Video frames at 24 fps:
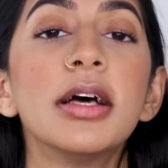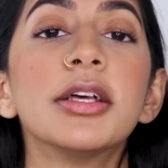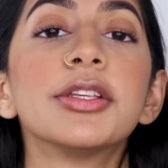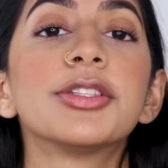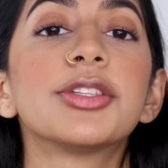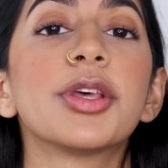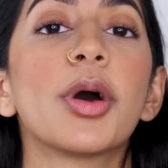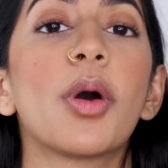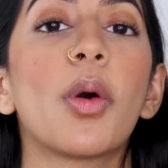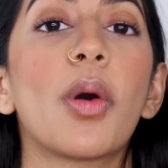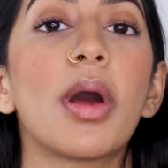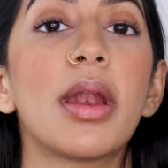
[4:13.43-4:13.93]

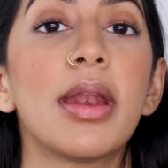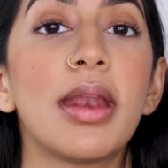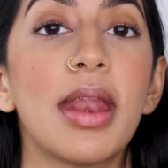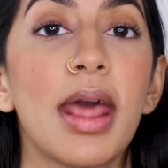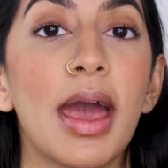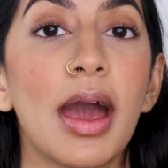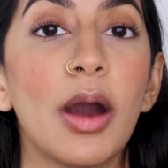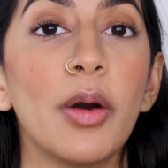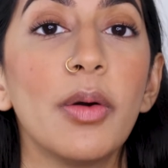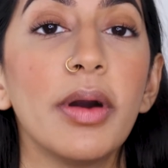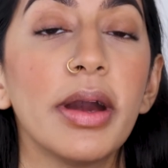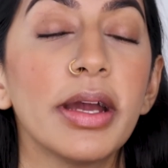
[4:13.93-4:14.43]
So
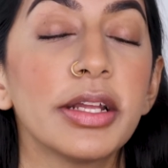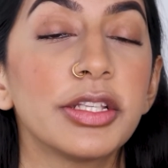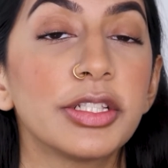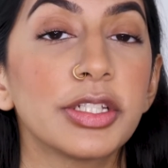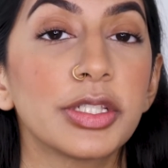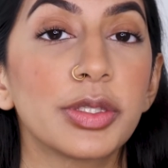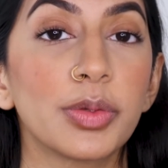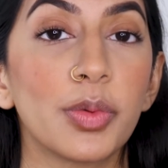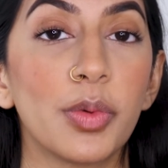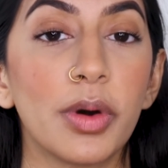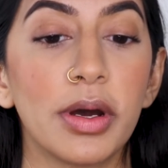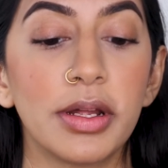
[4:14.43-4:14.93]
now I
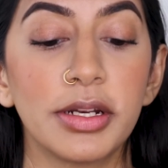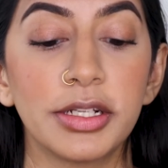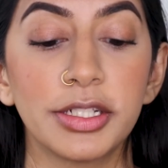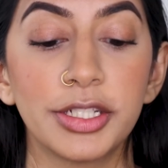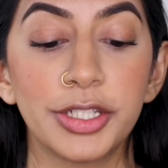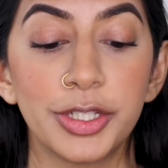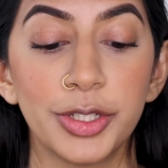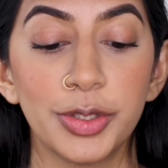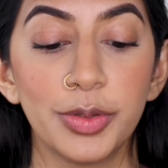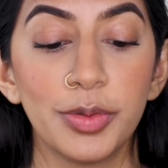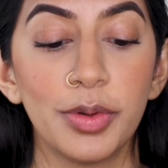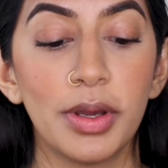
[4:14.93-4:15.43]
just want
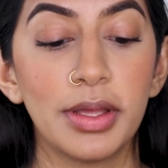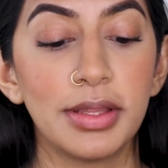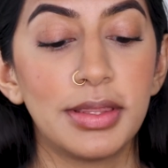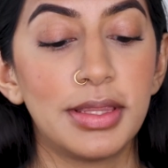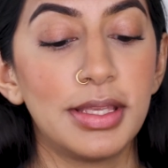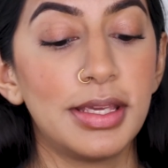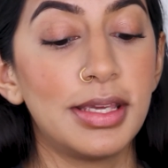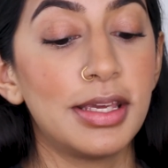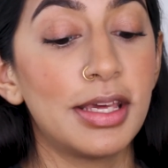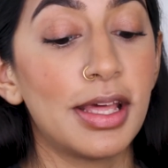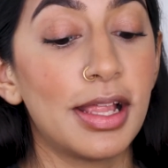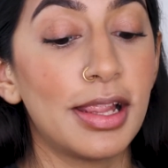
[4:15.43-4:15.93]
to do
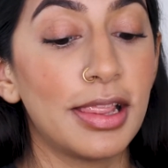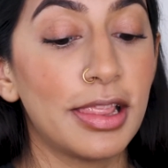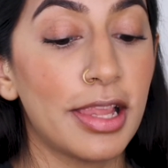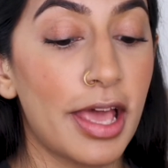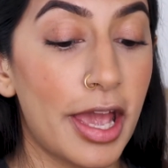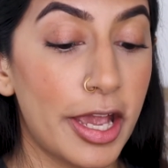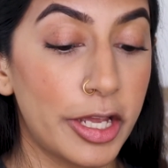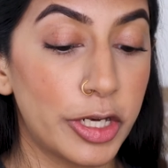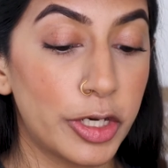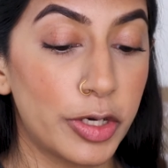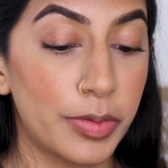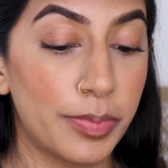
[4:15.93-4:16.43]
the
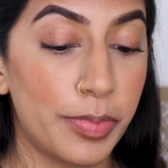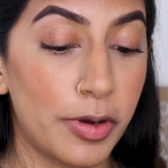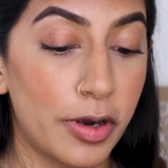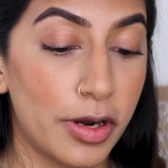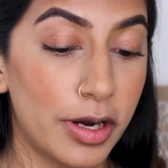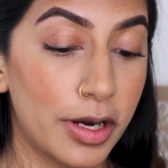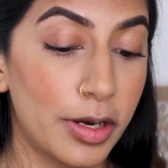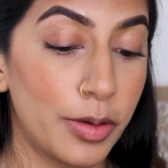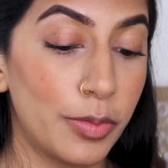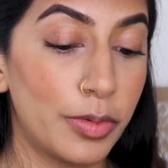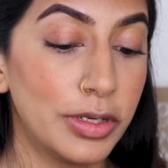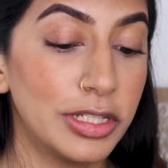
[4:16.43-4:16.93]
liner
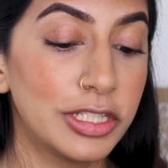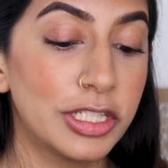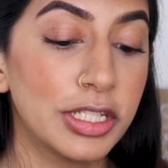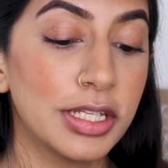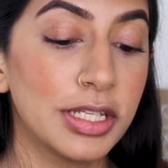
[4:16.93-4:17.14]
part, which